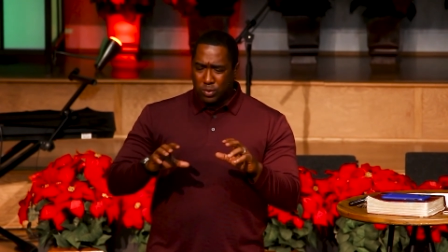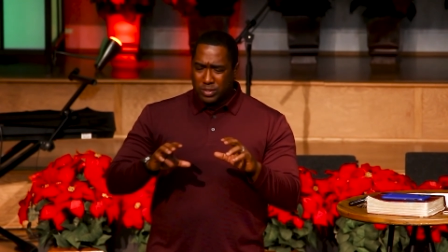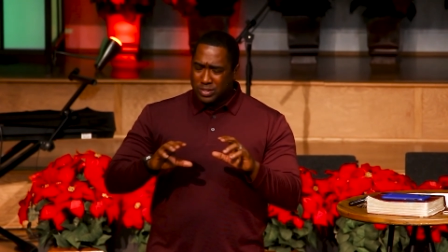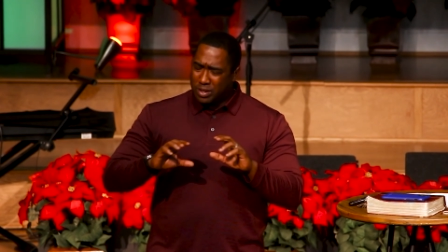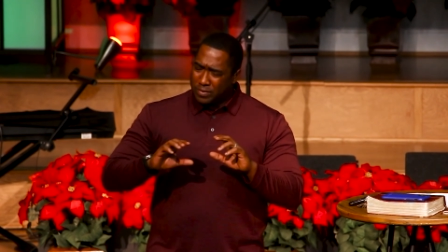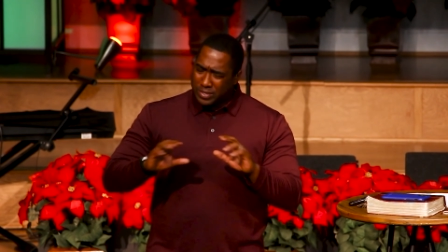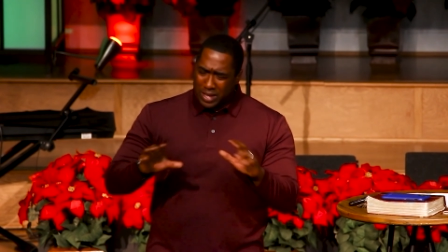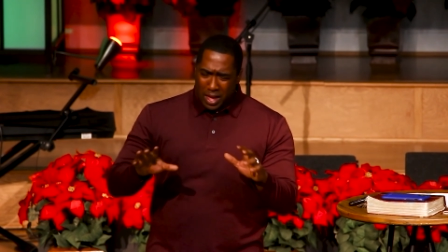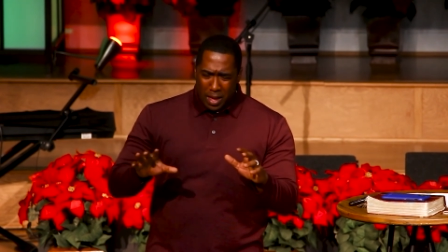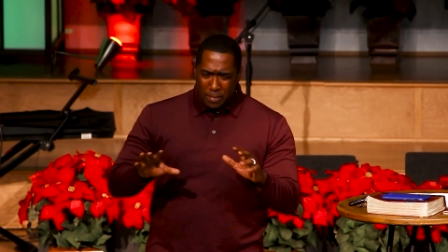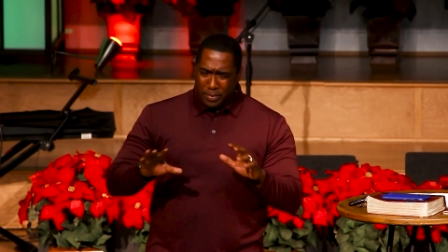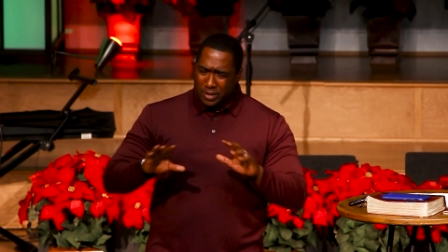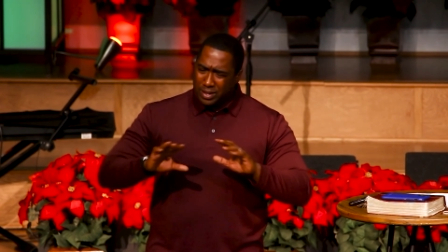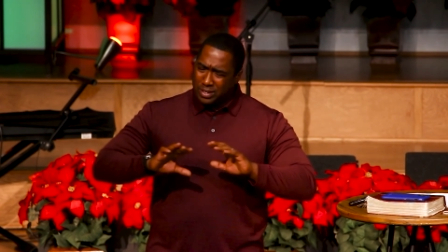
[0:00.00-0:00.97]
or stuff has
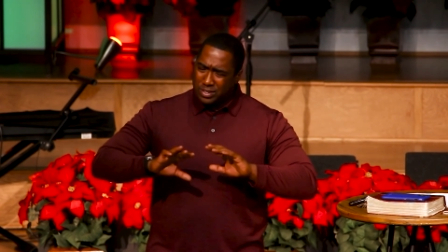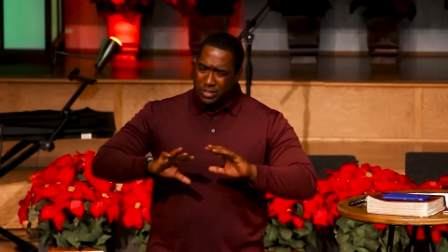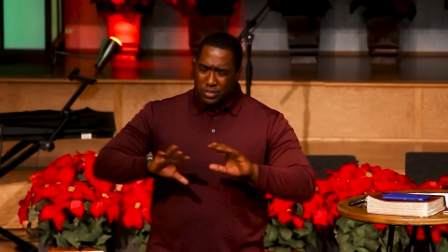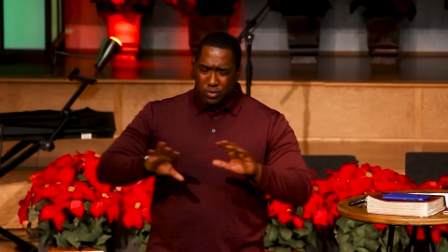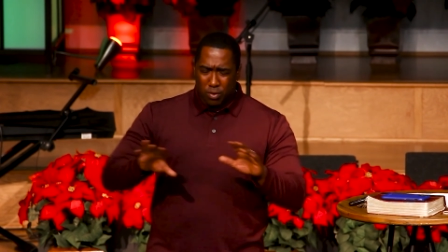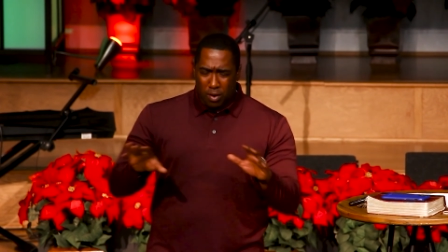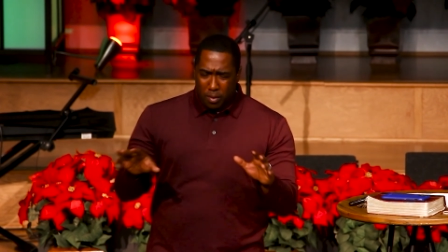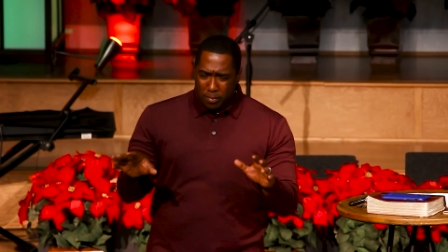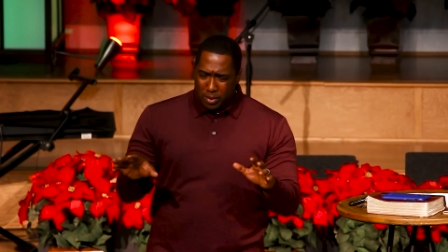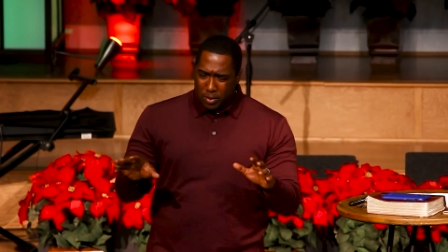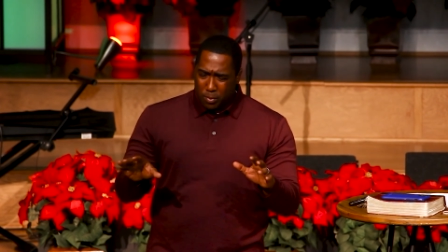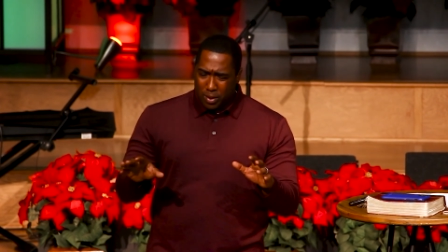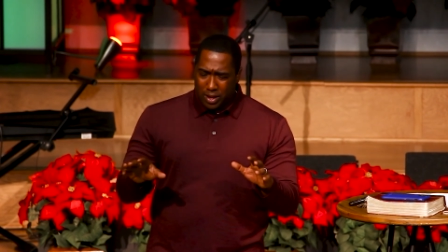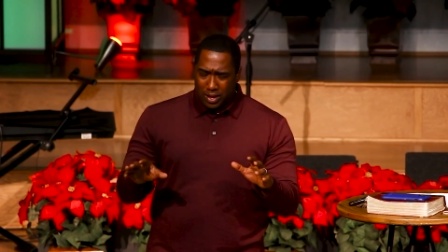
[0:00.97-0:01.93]
happened and it's just drawing
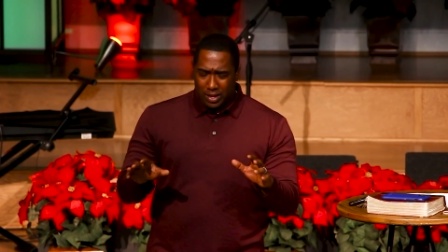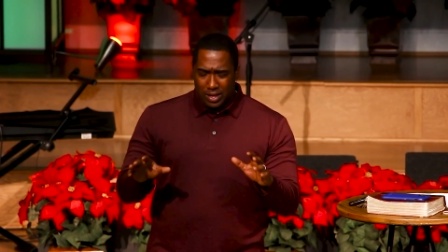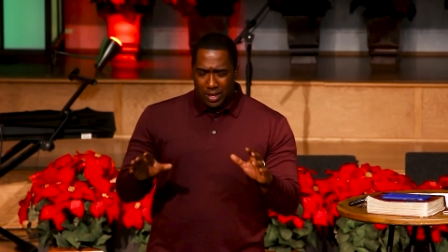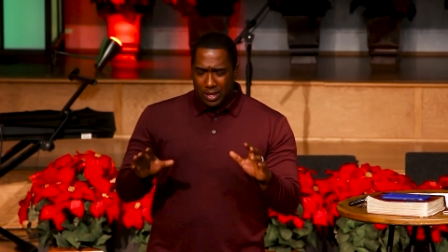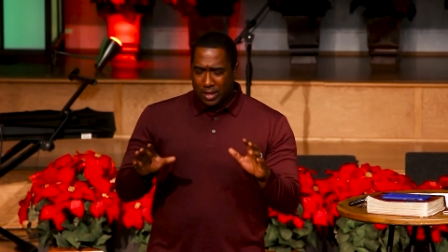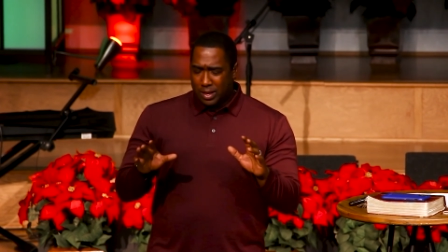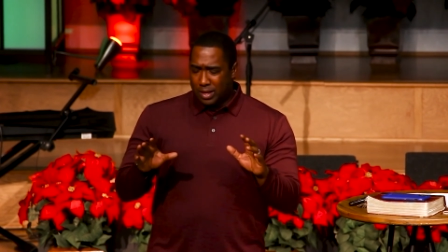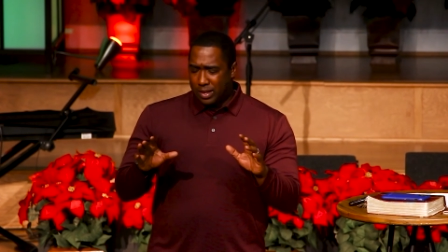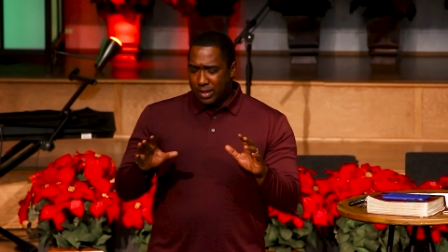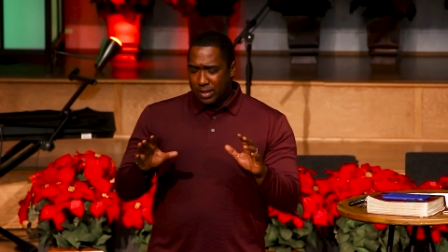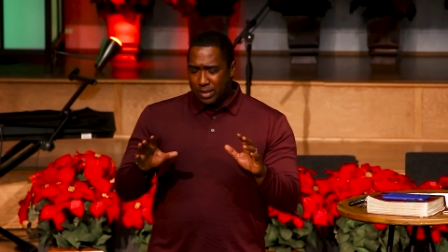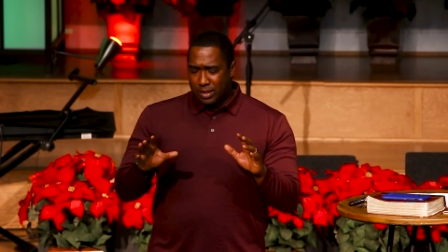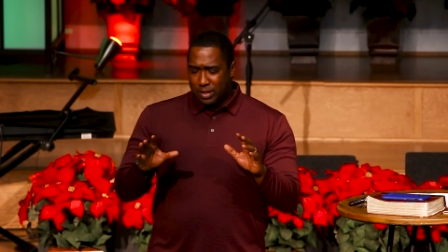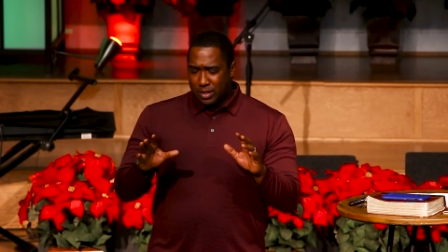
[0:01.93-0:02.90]
me away,
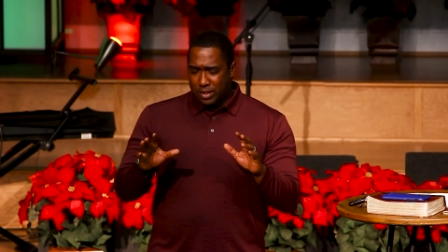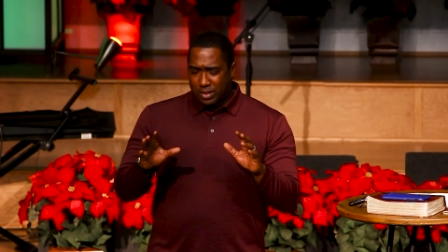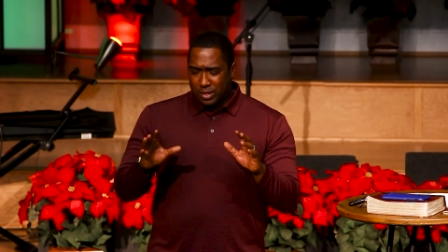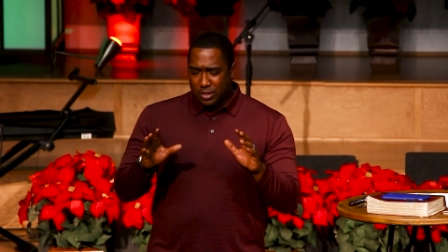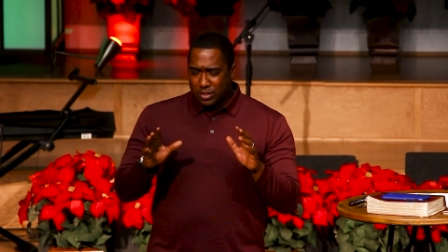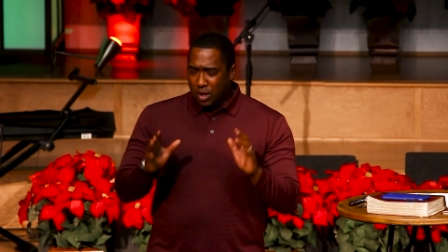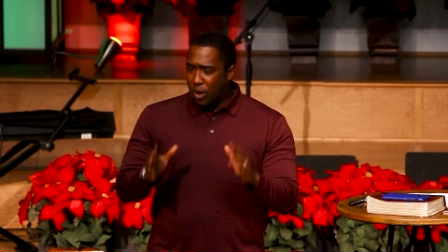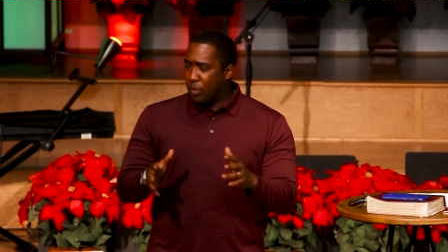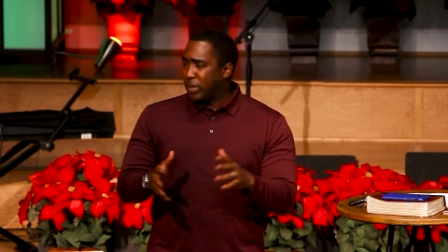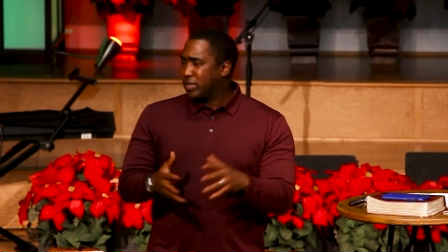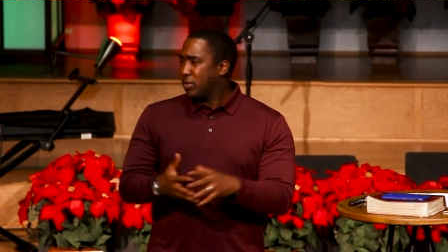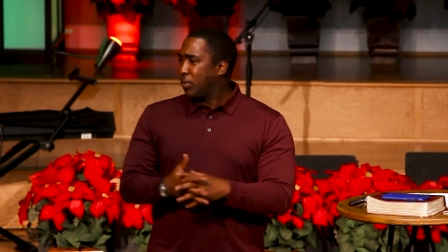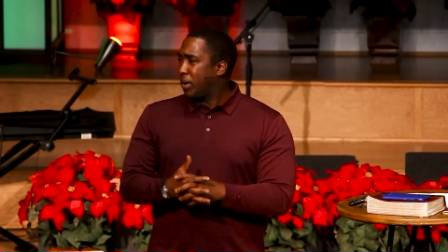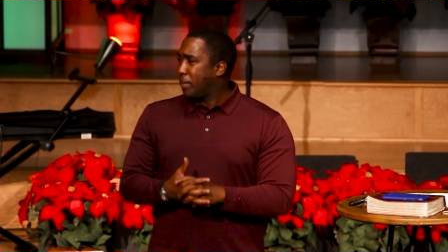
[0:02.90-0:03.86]
there's
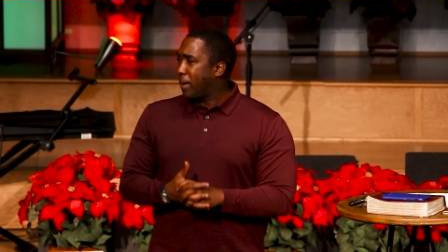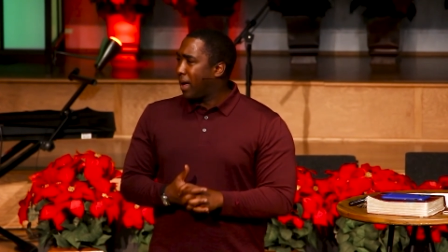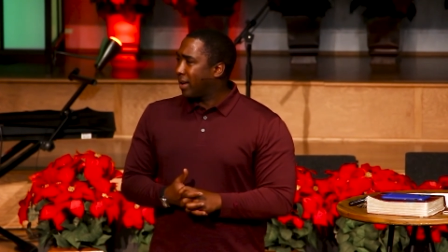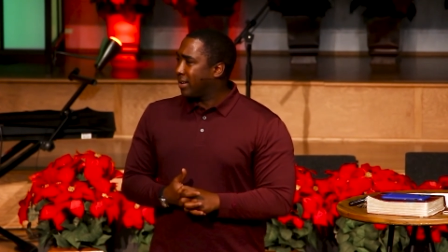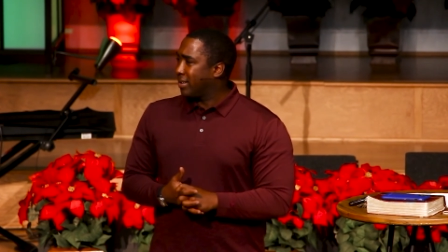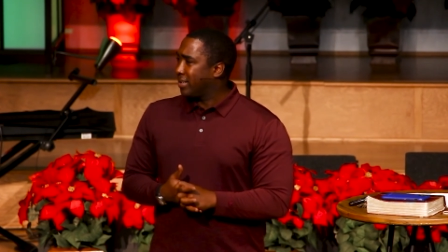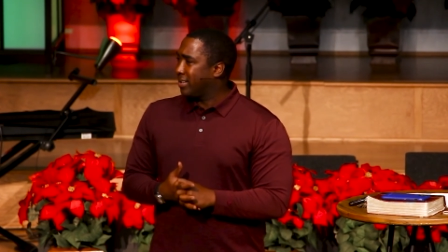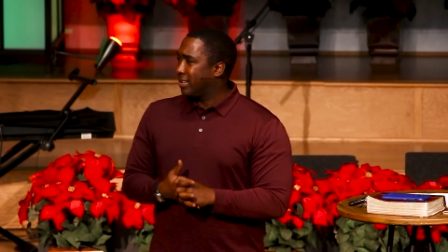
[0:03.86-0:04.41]
always a way back.